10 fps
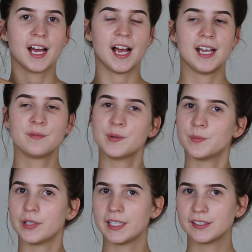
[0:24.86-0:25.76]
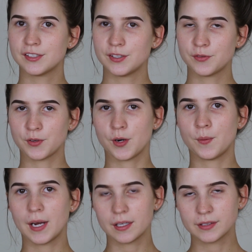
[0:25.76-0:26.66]
I have been wanting to do for a
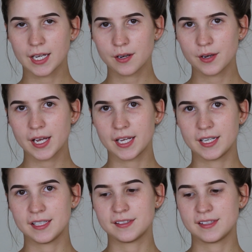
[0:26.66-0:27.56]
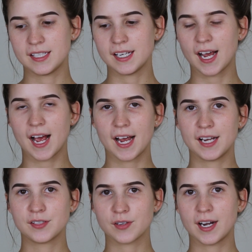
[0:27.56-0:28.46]
while now. It is the
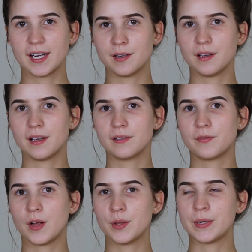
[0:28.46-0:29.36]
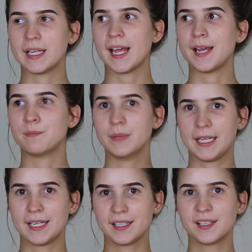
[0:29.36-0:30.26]
I tried following a
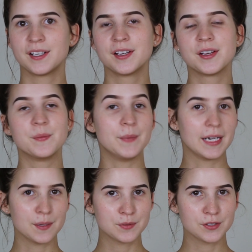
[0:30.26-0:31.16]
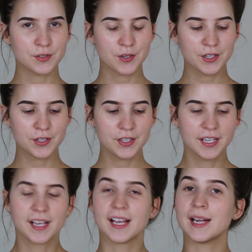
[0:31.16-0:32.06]
blank makeup tutorial,
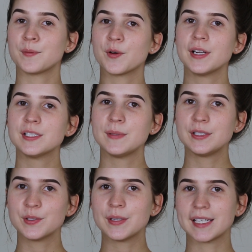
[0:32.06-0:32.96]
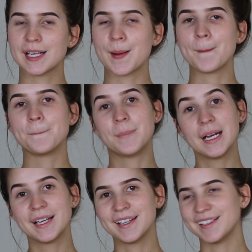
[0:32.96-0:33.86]
and I'm going to be doing it,
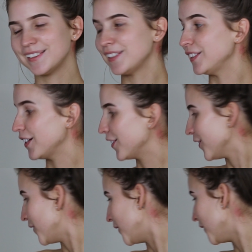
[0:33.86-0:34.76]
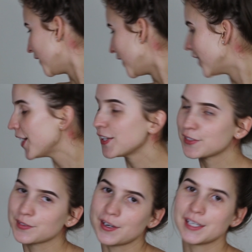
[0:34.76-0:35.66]
but your girl
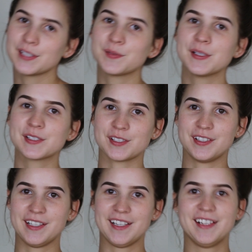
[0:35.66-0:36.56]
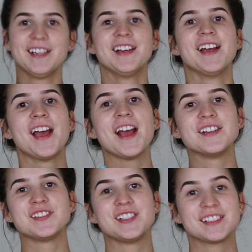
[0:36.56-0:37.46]
is throwing a twist on it,
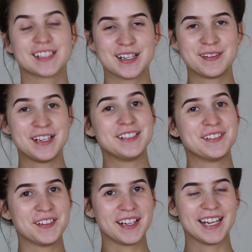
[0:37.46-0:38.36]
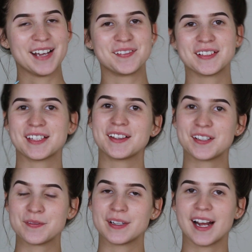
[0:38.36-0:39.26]
and she's going to be doing it with a
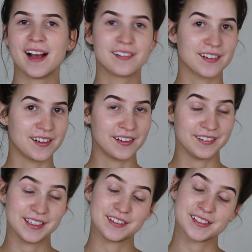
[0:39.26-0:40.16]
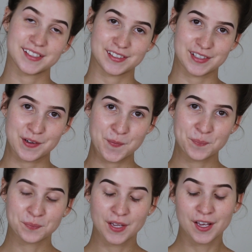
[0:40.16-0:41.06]
little bit of alcohol in her system.
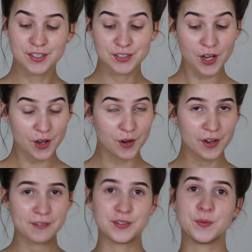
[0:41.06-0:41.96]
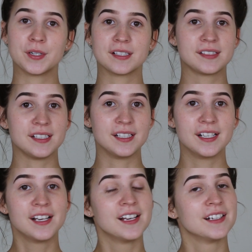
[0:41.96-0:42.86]
So if you want to
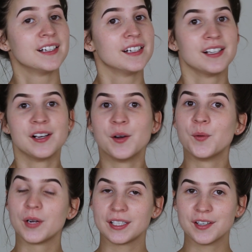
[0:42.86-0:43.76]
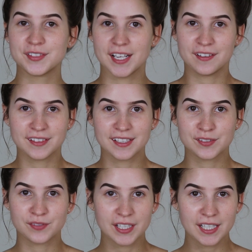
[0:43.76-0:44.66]
see what goes down in
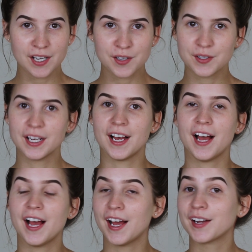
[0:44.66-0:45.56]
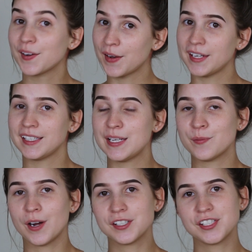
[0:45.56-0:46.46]
this video, go ahead and keep
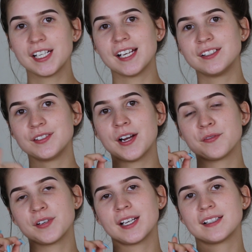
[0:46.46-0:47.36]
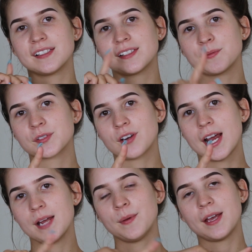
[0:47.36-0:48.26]
watching, and do not forget to
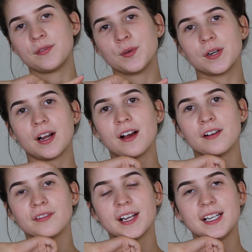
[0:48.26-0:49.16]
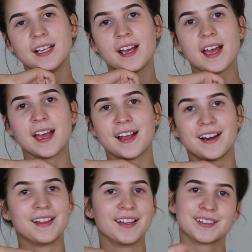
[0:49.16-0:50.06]
subscribe if you are not already, and
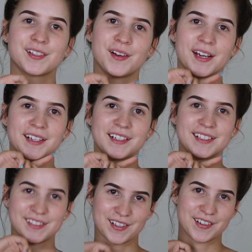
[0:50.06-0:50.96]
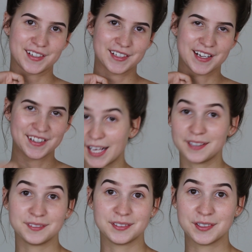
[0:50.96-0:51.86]
let's go ahead and get started. I
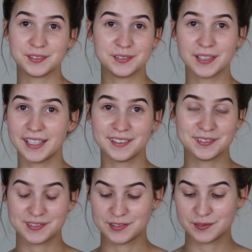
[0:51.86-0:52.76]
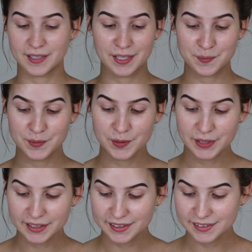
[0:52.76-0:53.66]
don't know why I'm
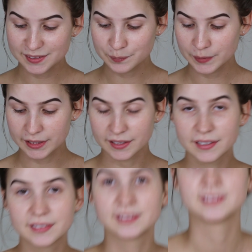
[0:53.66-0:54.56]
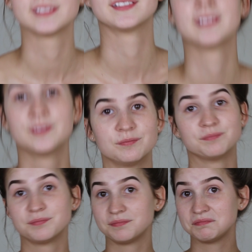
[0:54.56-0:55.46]
doing this, but
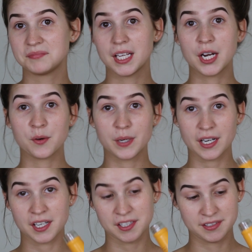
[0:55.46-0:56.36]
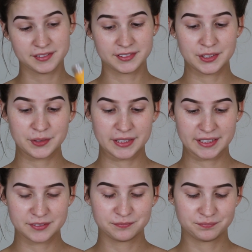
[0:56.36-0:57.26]
here we are doing
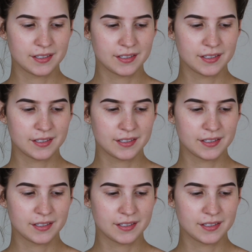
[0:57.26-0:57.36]
it.